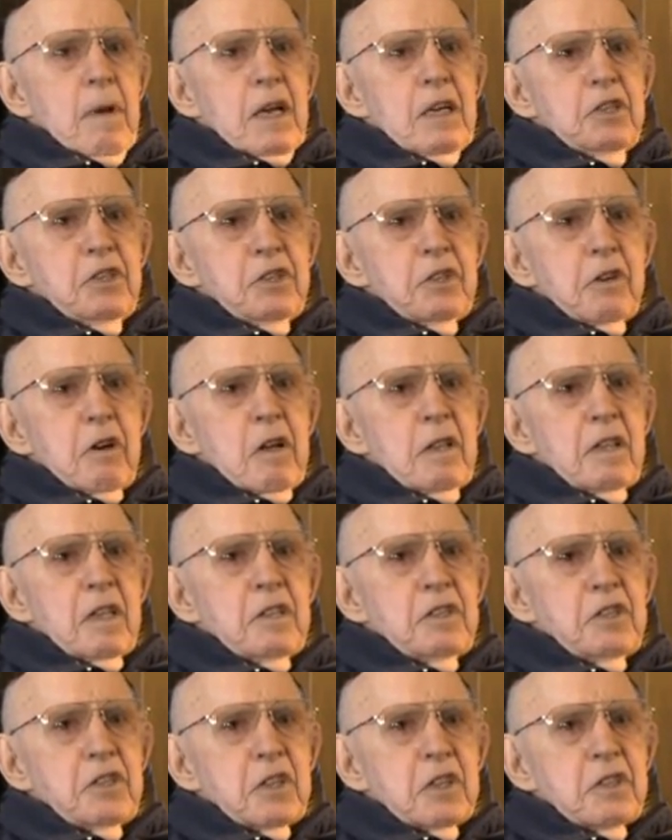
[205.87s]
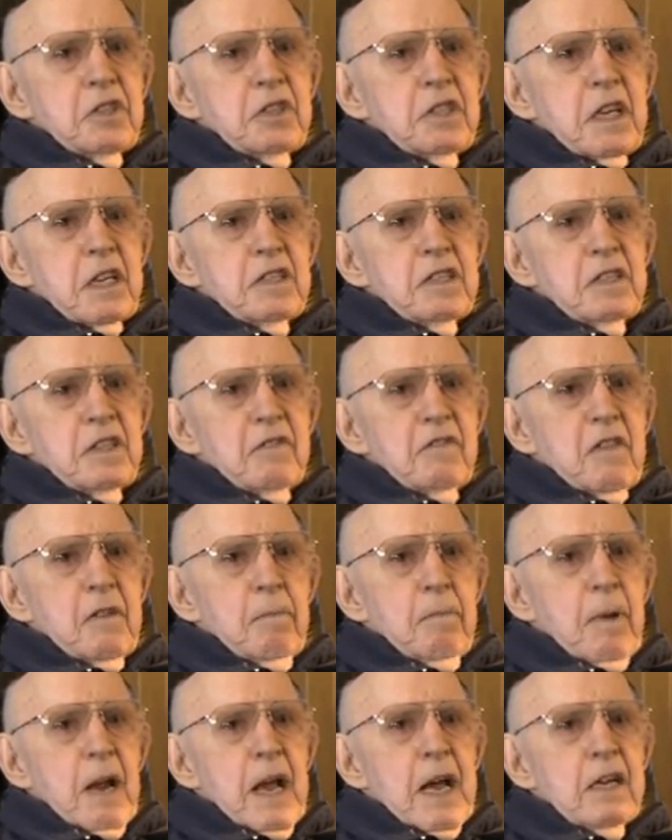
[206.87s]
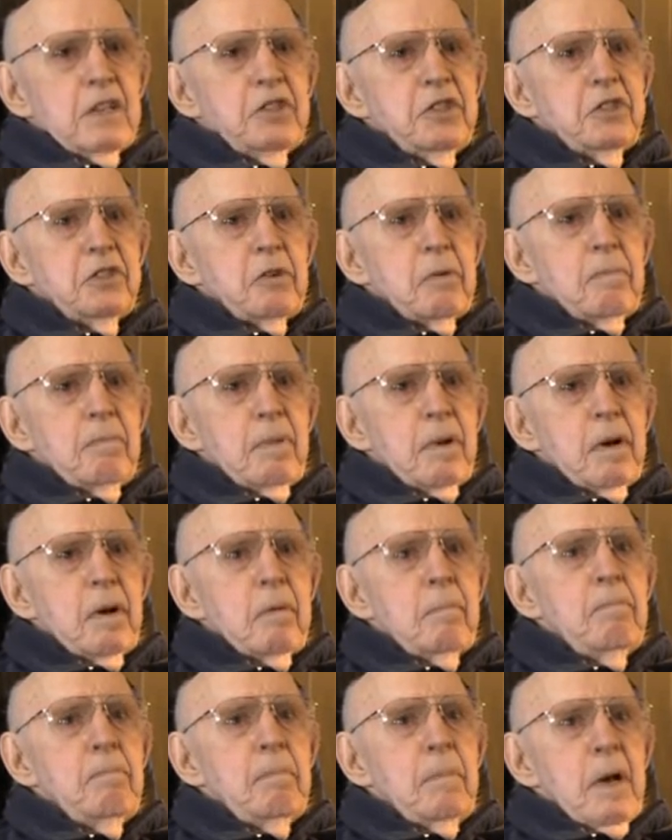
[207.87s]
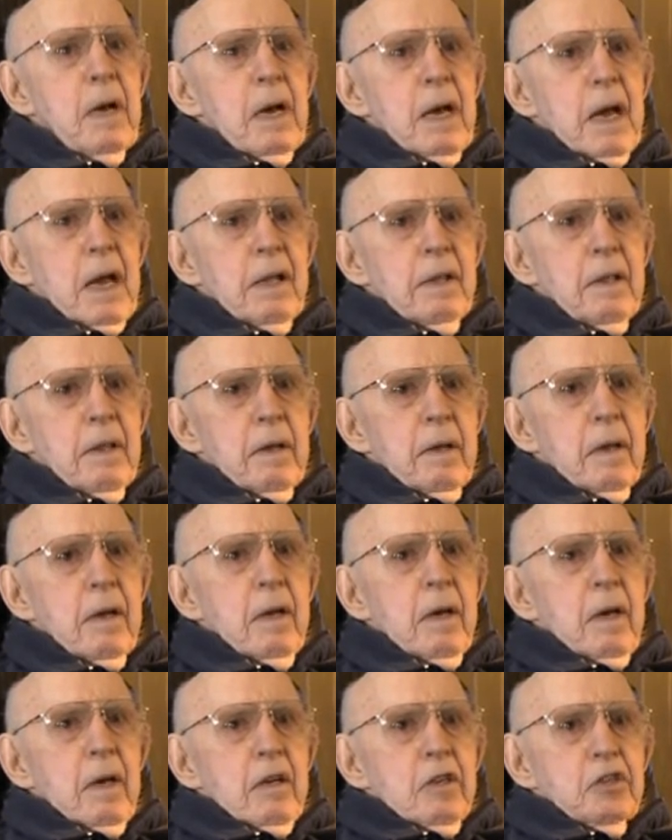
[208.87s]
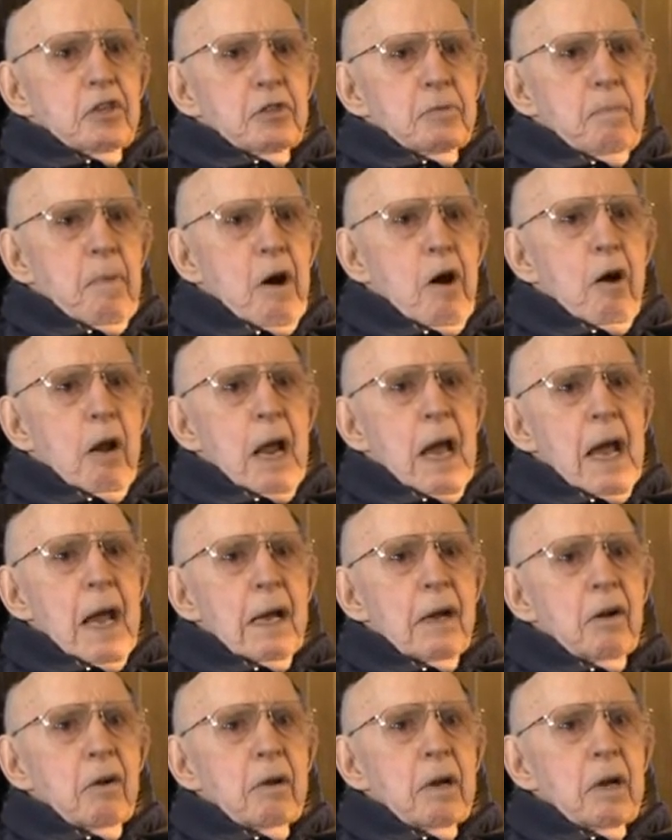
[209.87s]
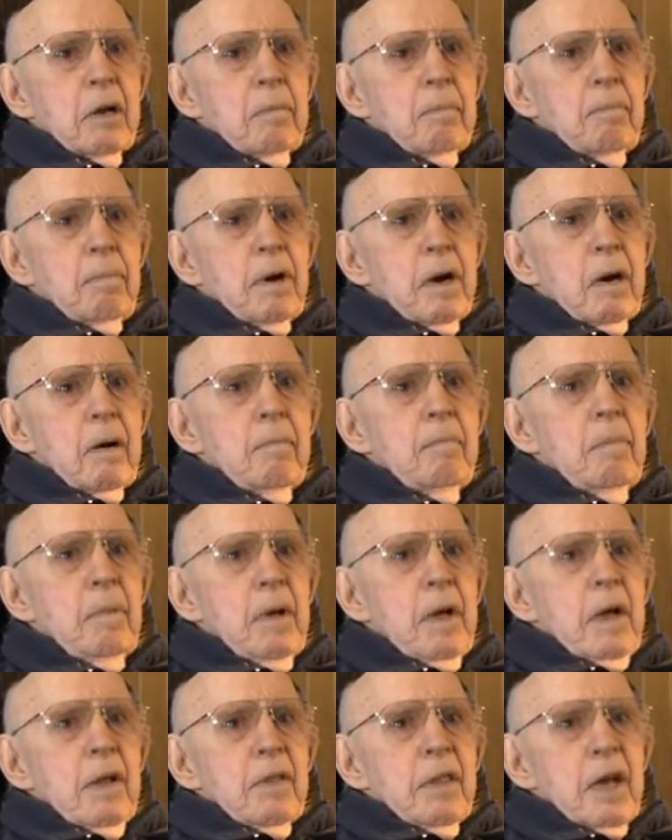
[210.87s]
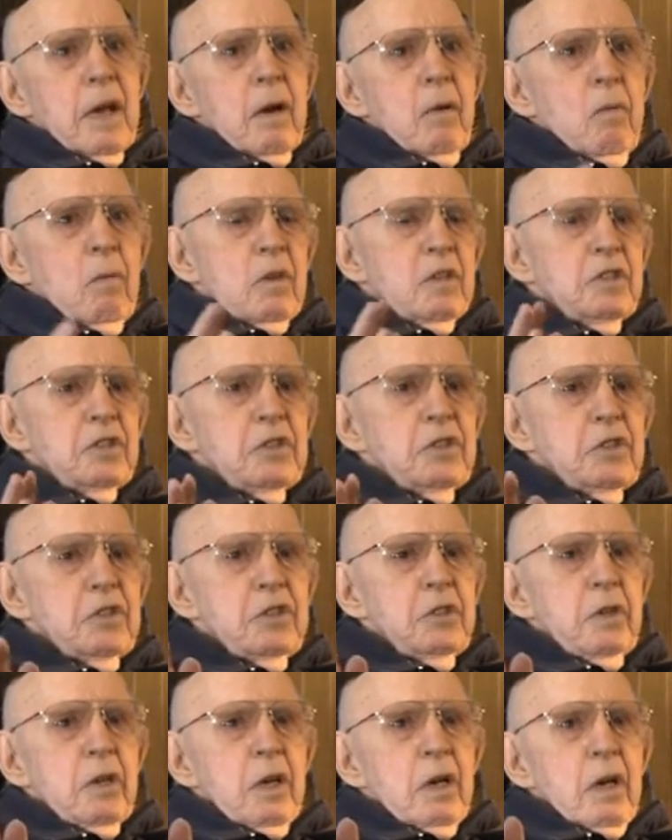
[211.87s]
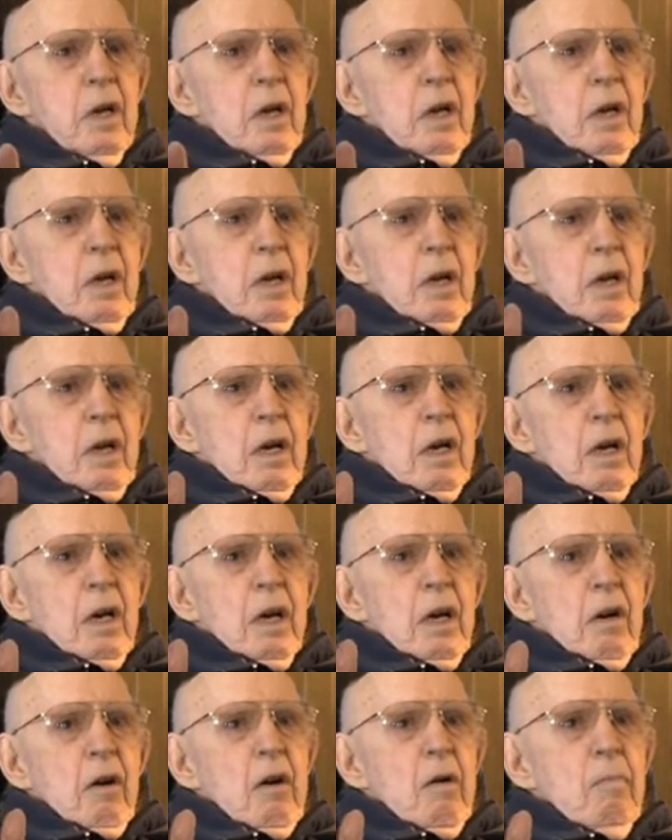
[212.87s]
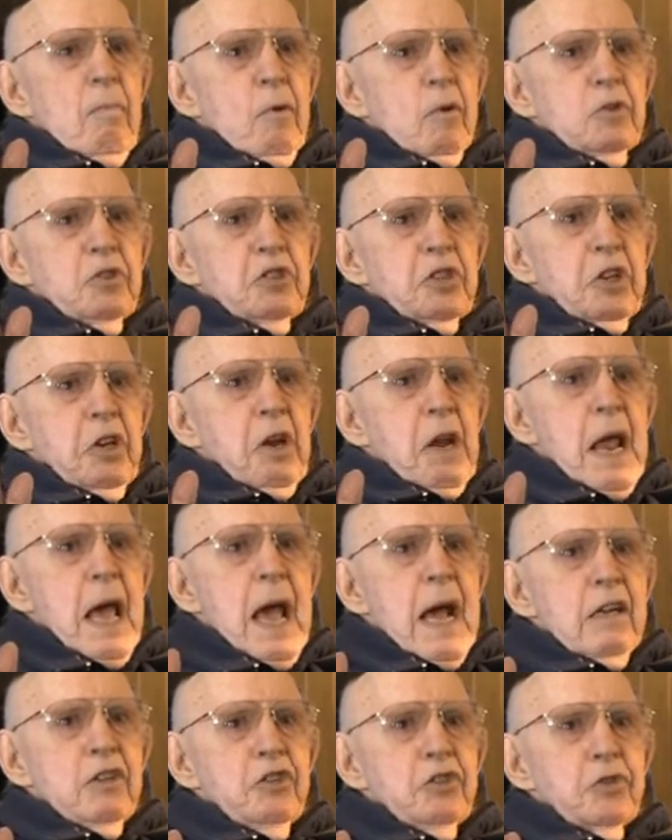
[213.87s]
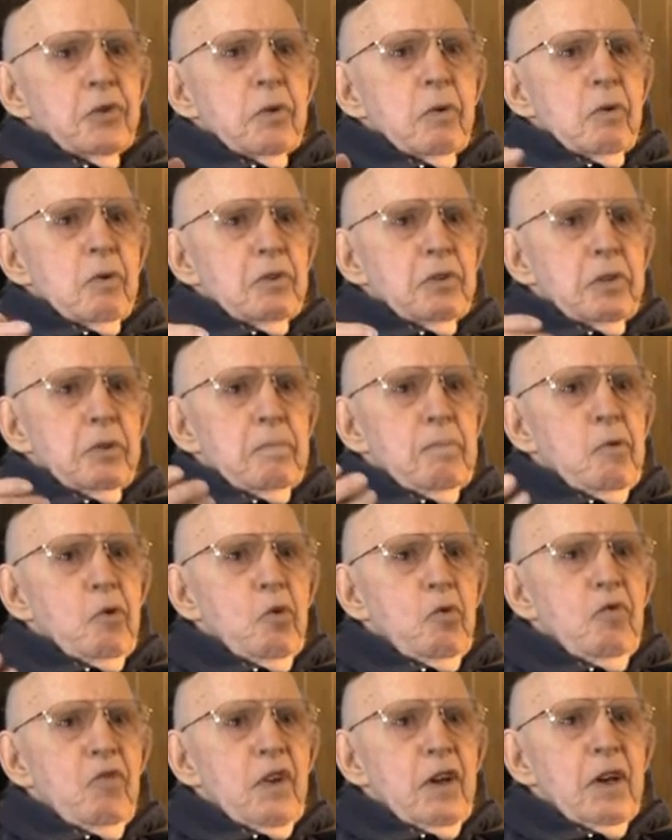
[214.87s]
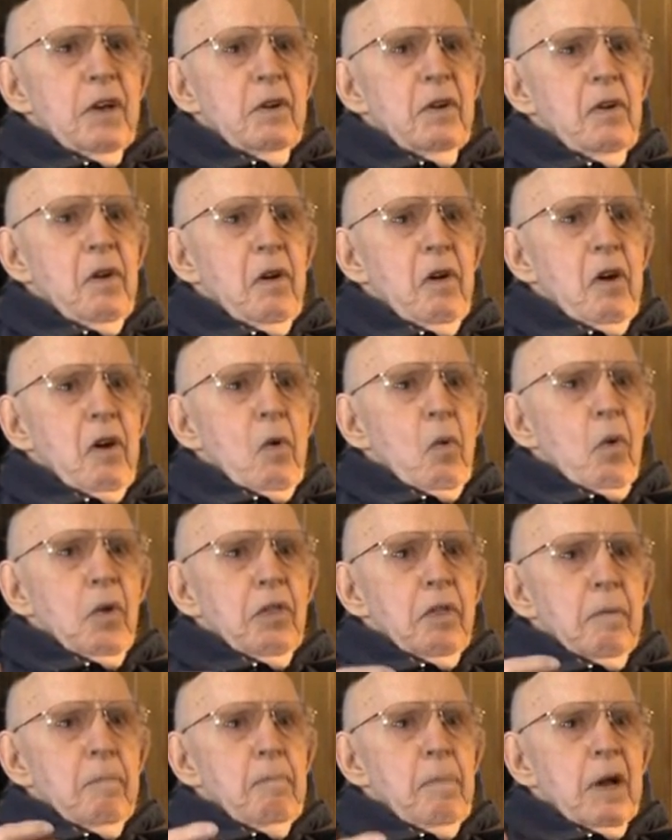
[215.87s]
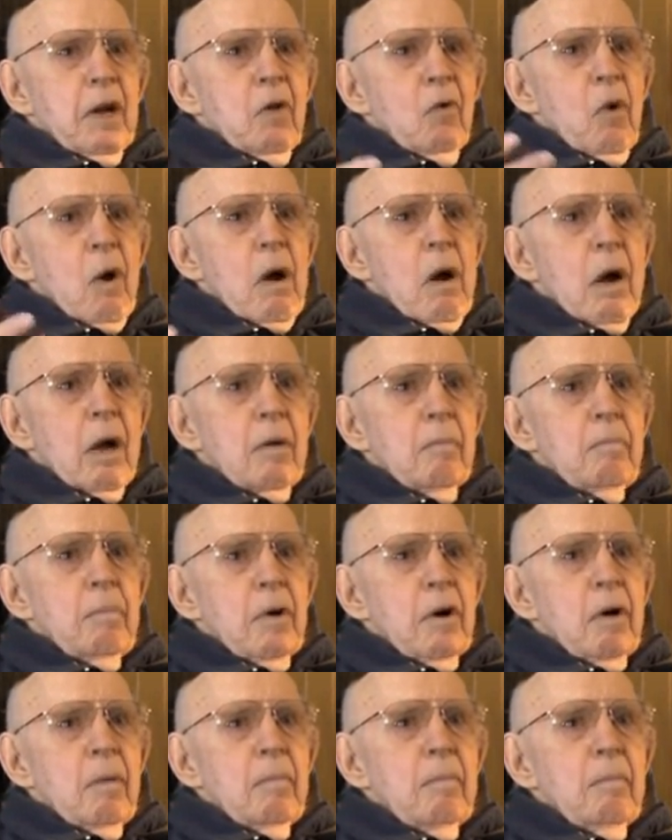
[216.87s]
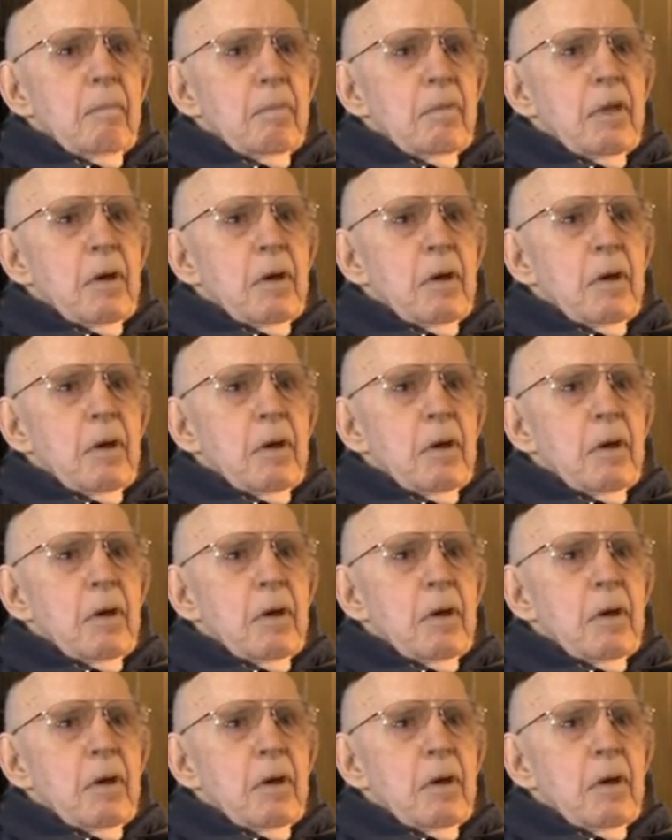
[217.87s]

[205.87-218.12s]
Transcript: based on the success of the plaster pump and the small aggregate pump, that it was almost a natural to move in with a big rock pump.